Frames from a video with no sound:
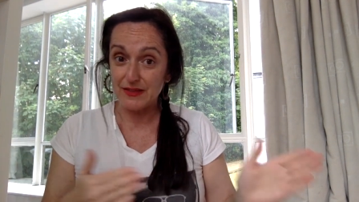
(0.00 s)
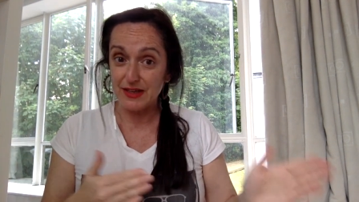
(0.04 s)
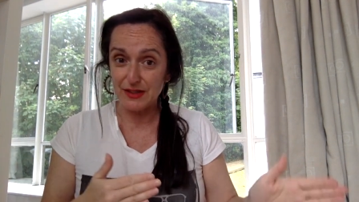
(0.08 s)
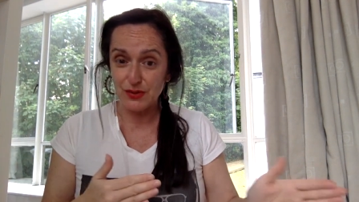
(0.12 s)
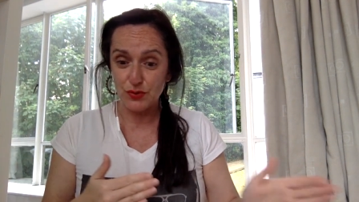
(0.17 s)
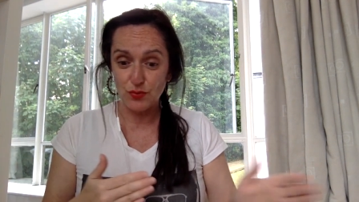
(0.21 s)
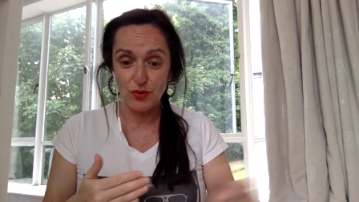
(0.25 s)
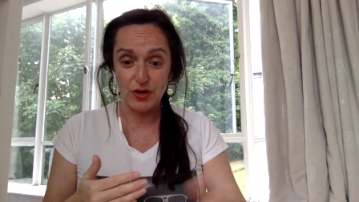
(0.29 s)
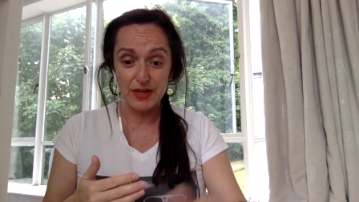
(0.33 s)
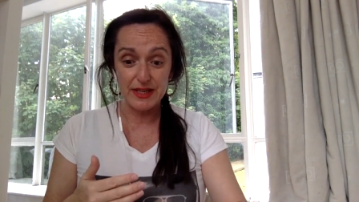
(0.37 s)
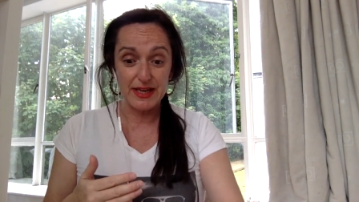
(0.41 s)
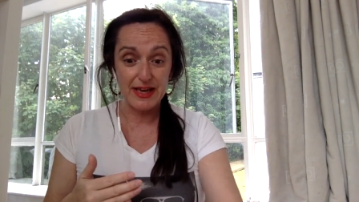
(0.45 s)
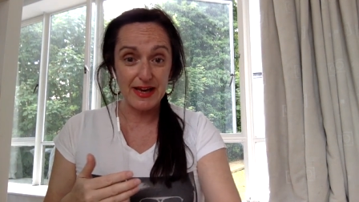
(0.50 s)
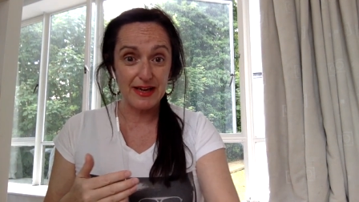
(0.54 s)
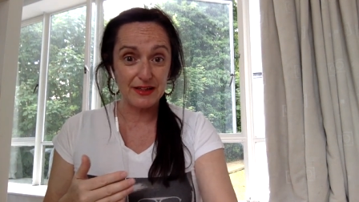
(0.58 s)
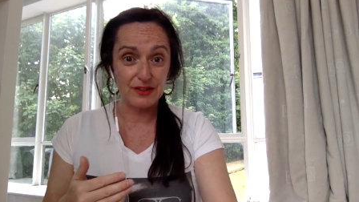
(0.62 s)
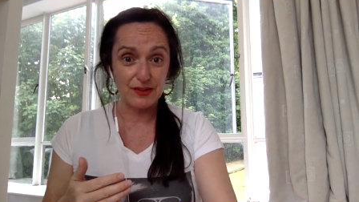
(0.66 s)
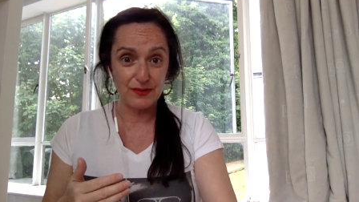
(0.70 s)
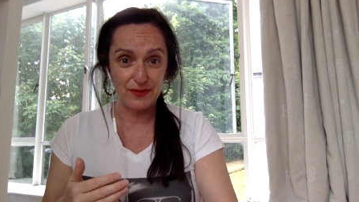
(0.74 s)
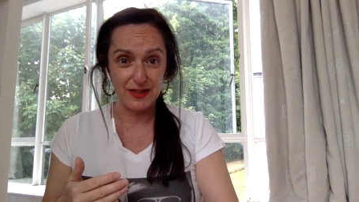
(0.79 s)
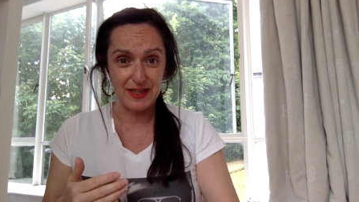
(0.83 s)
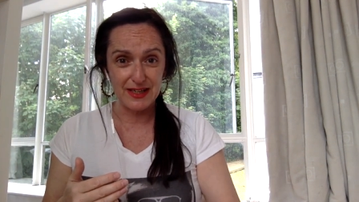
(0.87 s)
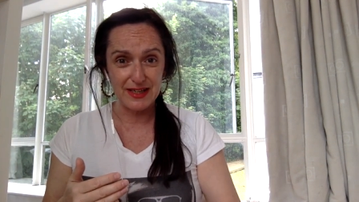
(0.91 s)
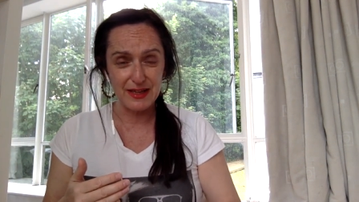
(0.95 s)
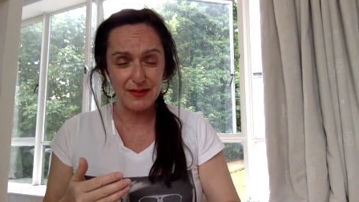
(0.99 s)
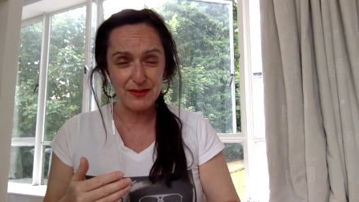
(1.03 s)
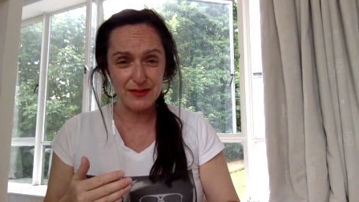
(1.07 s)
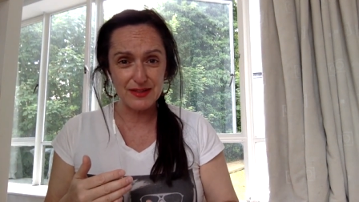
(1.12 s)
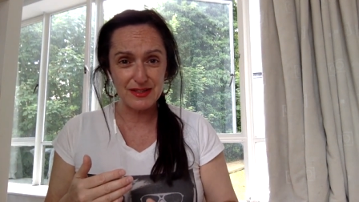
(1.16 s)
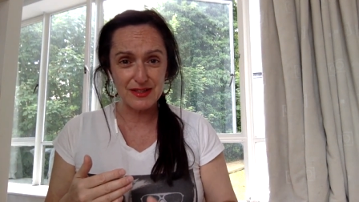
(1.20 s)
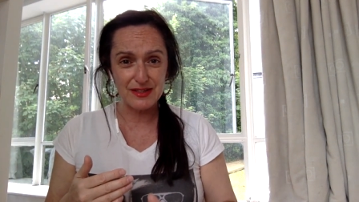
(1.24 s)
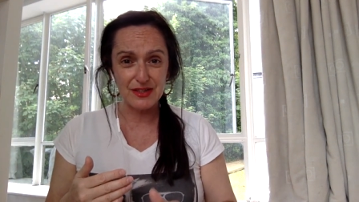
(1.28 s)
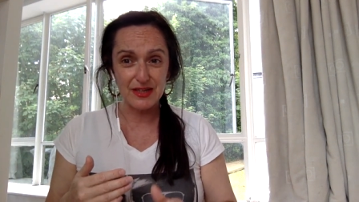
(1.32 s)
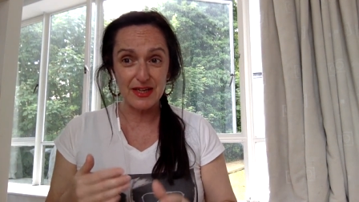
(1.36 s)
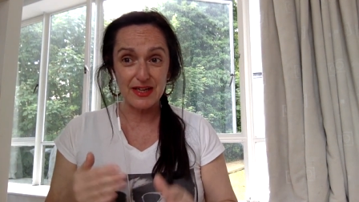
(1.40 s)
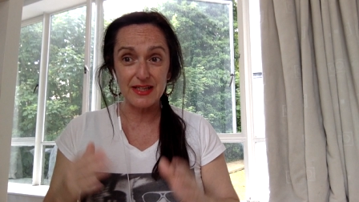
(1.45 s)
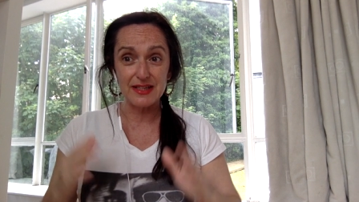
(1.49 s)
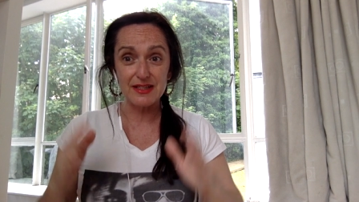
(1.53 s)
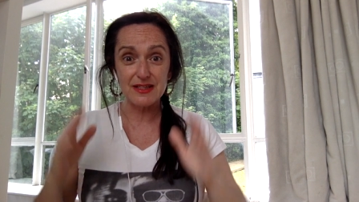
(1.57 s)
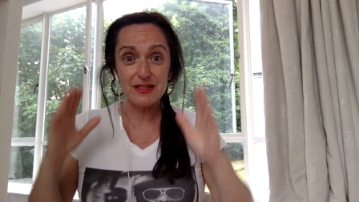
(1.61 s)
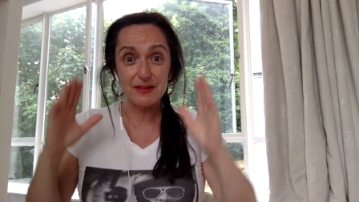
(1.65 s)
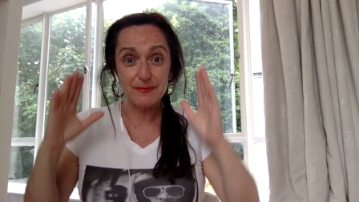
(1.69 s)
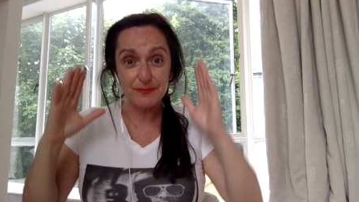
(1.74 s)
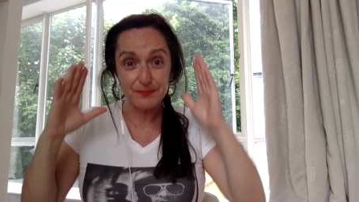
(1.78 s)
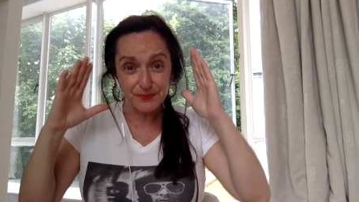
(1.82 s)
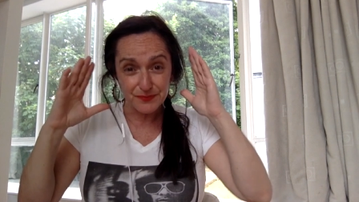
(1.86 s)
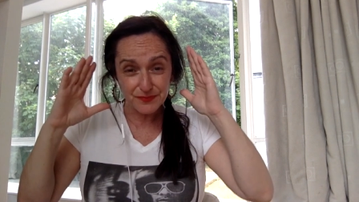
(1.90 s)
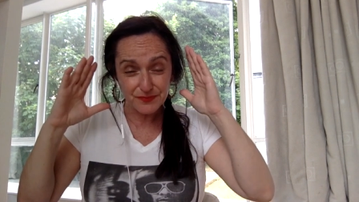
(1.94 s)
that's why you activate other
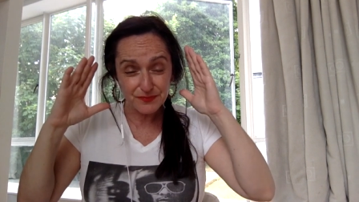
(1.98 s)
states